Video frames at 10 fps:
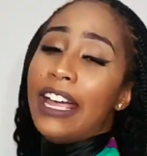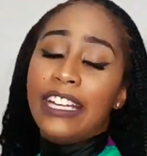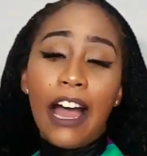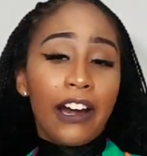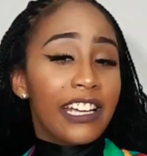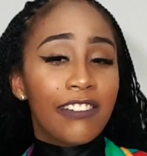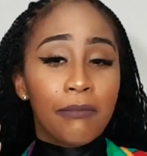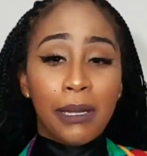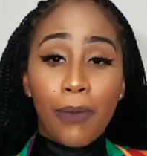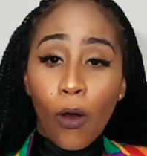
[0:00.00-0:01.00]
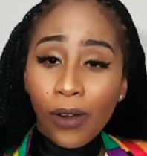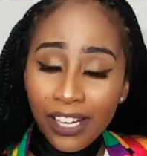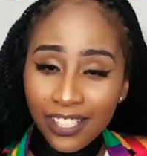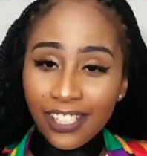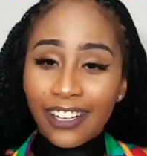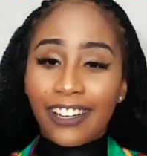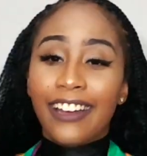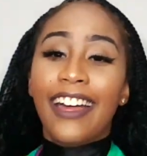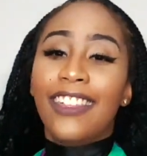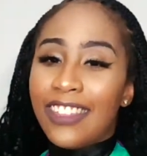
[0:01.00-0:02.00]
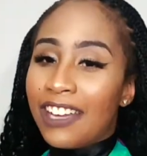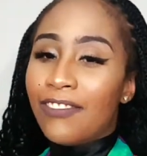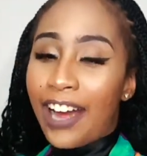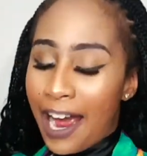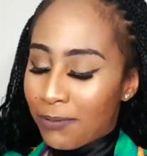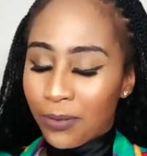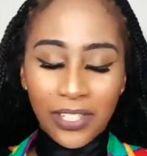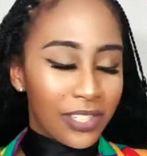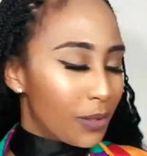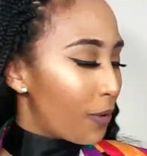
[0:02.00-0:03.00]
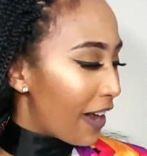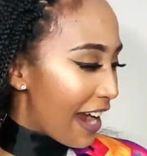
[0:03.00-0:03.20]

Y'all done giving me Moesha theme vibes, which is where